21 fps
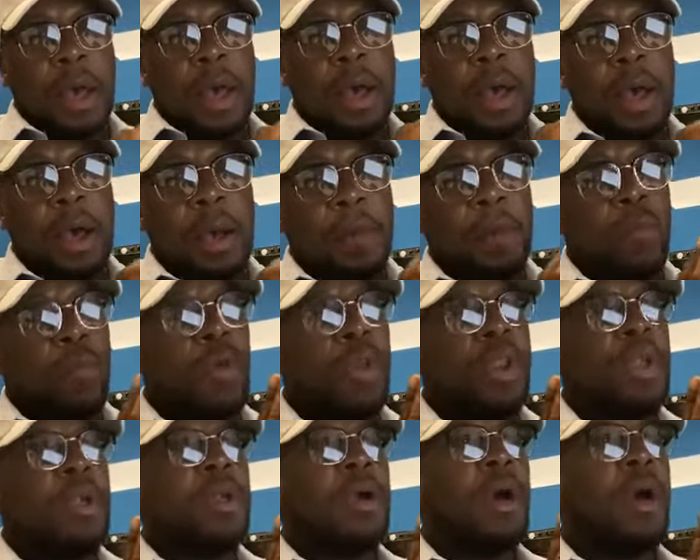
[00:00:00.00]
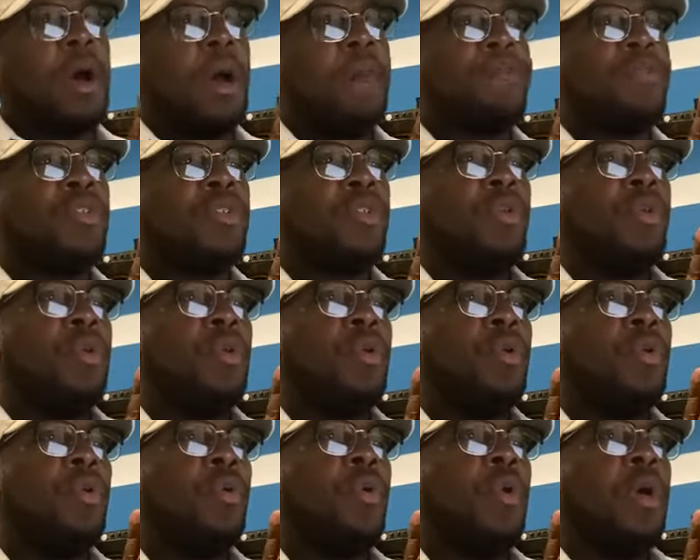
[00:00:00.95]
When it comes
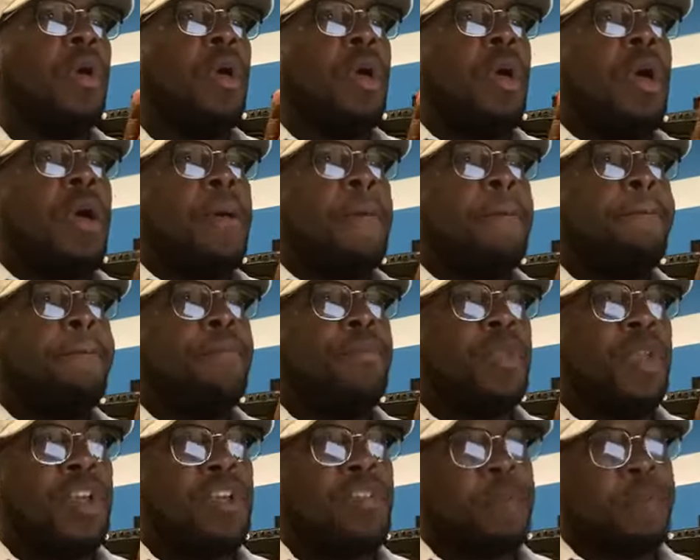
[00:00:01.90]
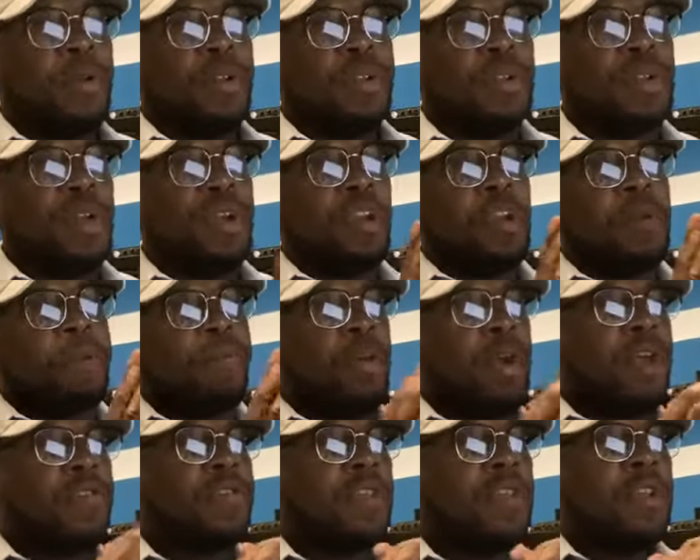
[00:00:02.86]
to this particular
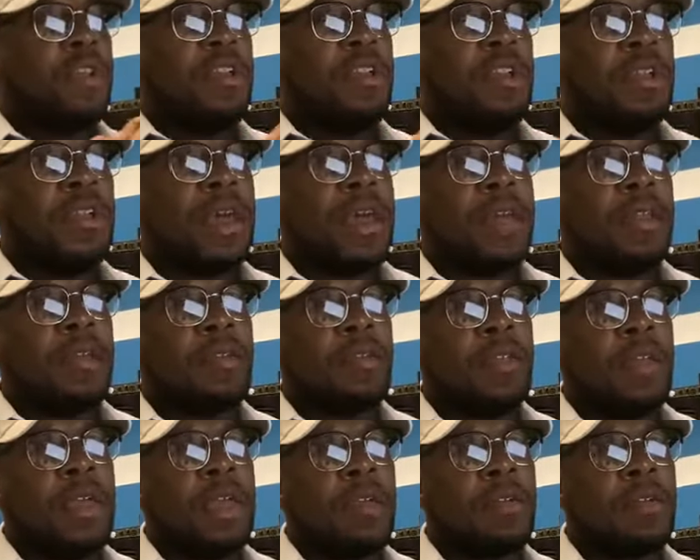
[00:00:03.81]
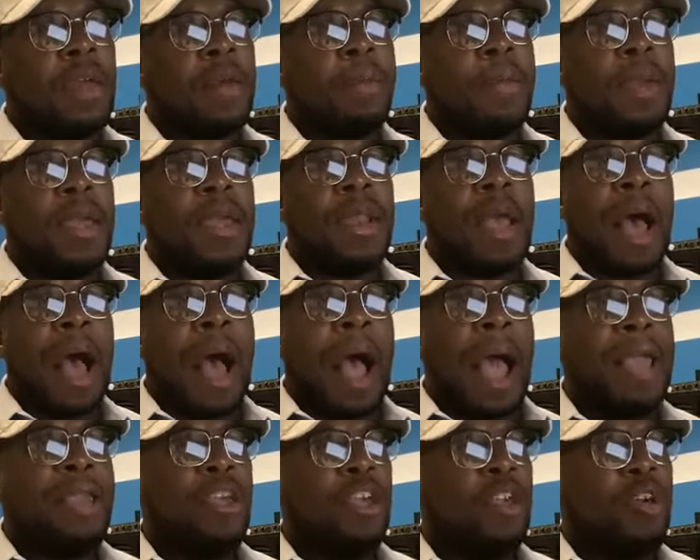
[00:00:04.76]
president of the United States, I mean,
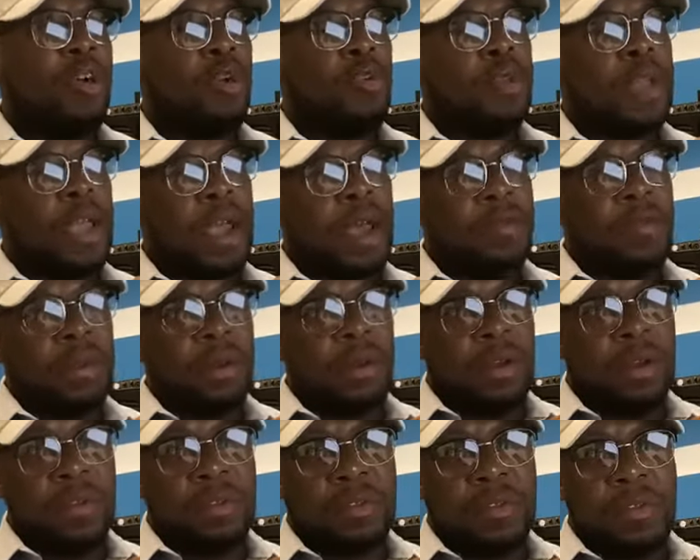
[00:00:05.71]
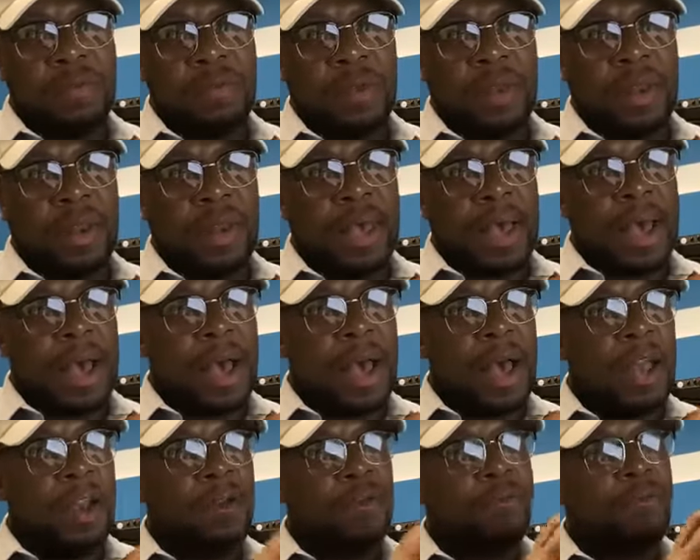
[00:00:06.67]
I can go down a list of a
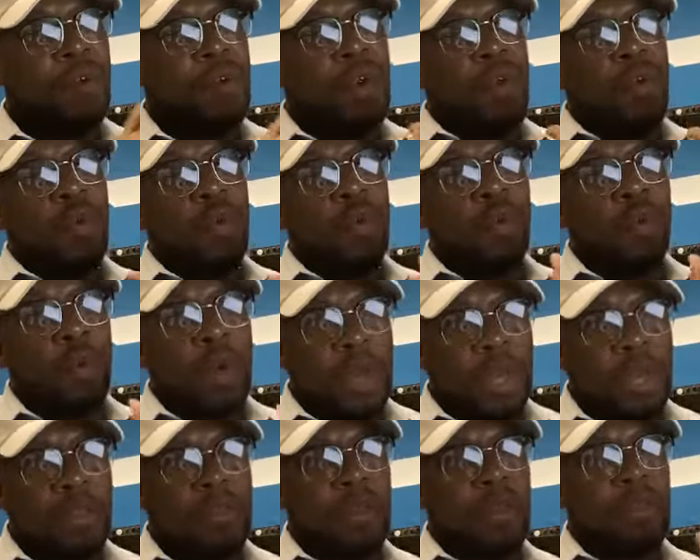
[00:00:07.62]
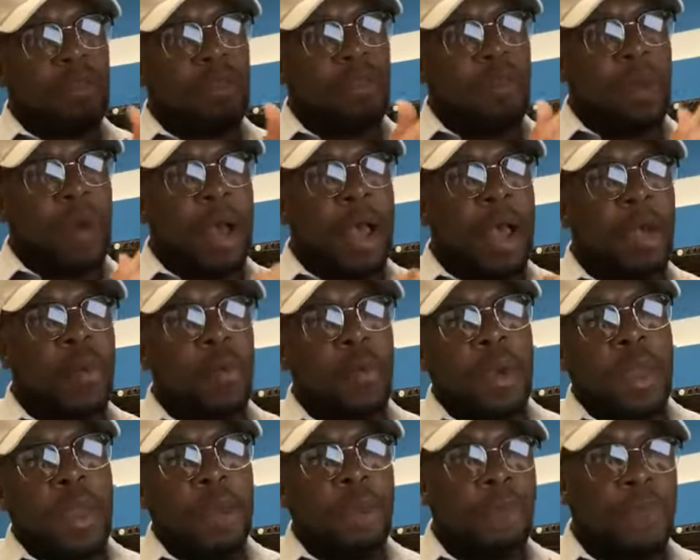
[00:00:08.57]
lot of reasons why
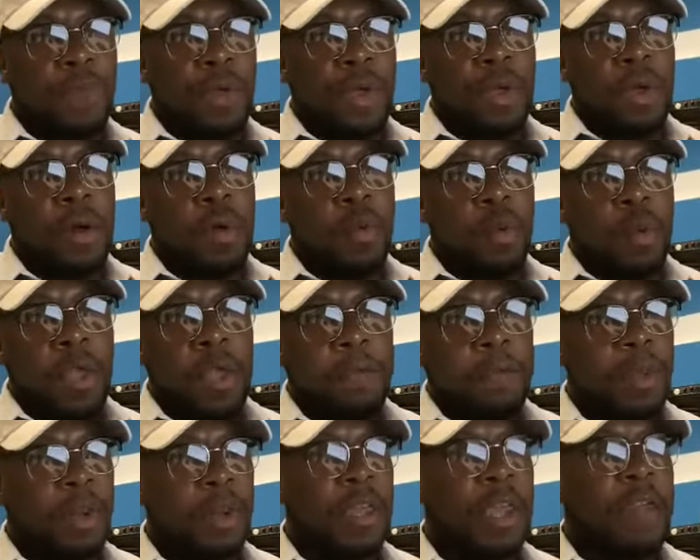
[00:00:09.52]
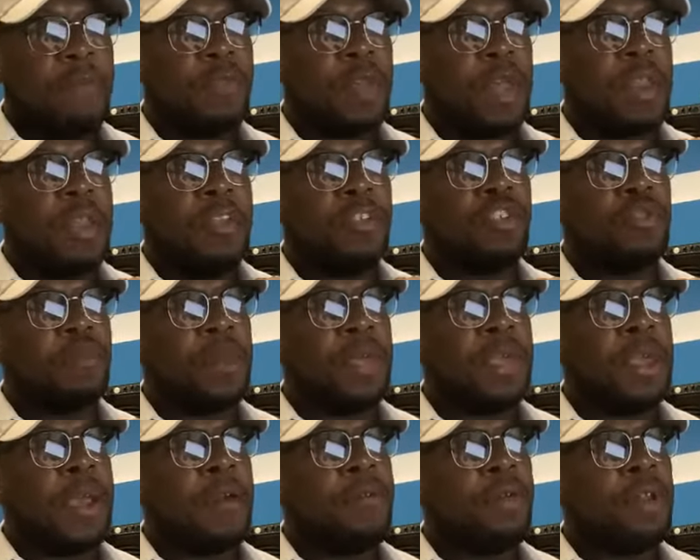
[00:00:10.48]
we believe that he should
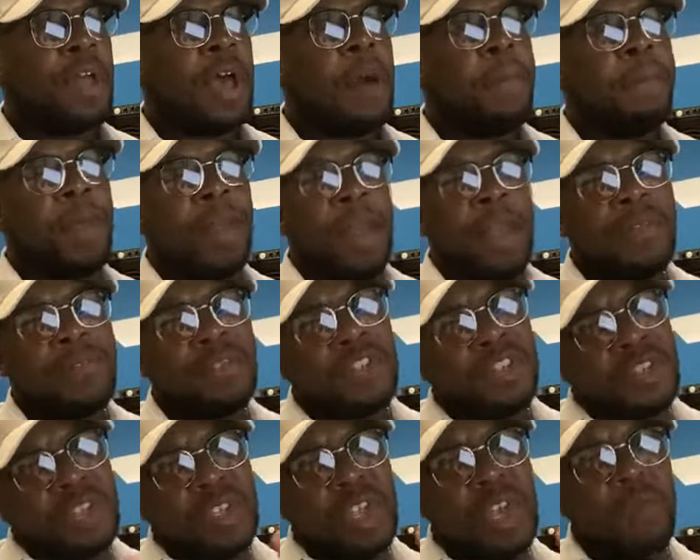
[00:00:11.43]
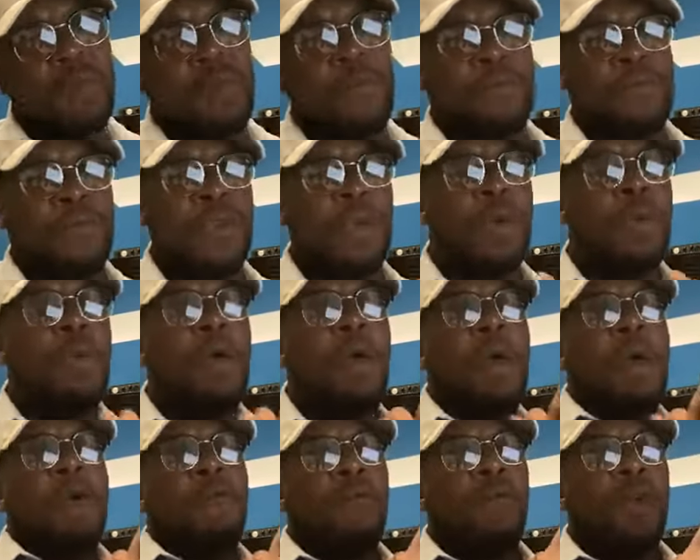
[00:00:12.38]
be counted out. But let's just give a
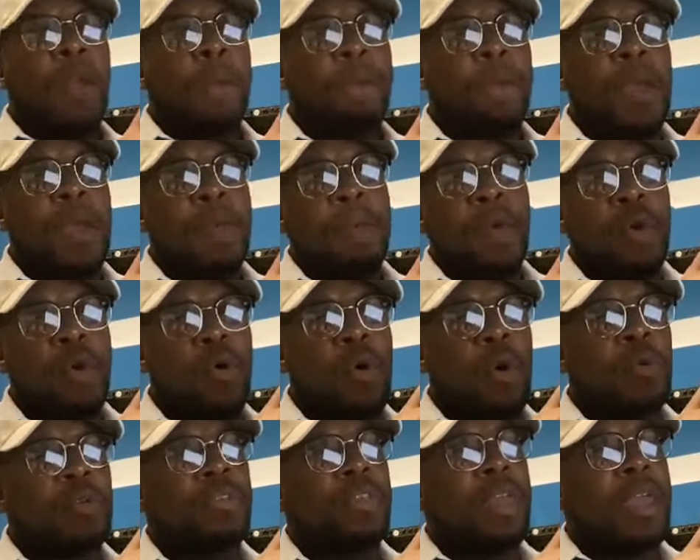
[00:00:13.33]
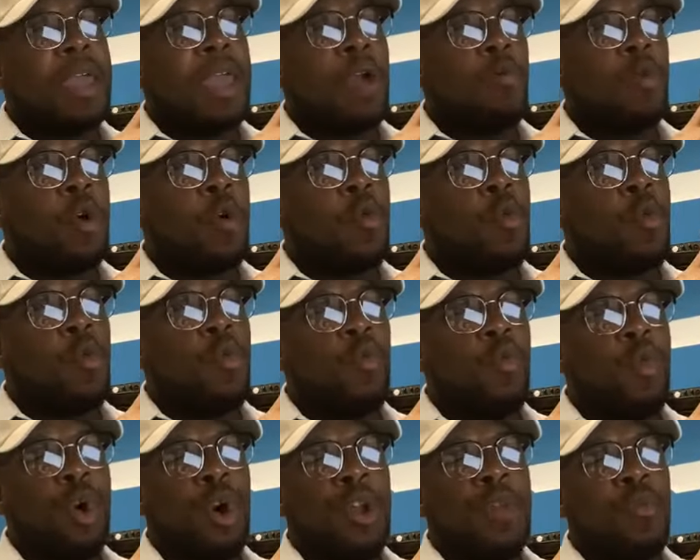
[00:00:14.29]
few for the people who are saying, well,
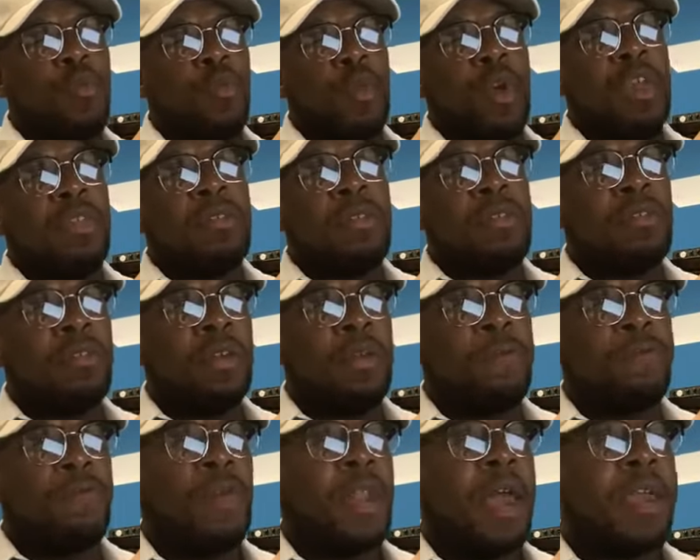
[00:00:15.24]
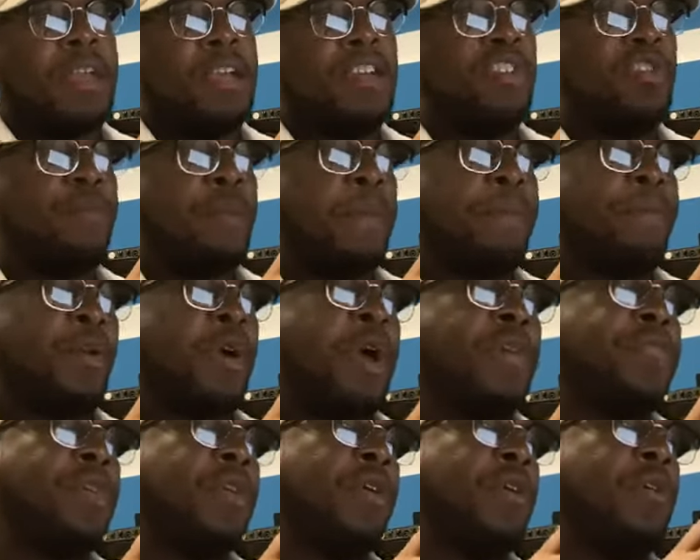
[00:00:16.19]
what reasons do you feel like he should be
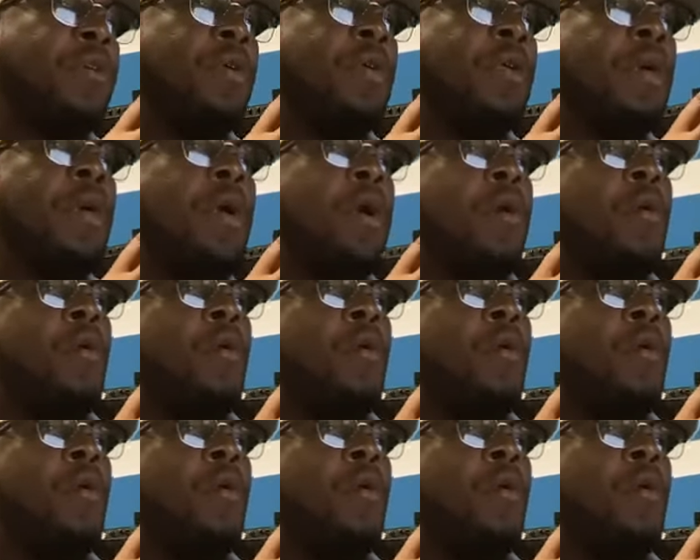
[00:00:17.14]
prosecuted?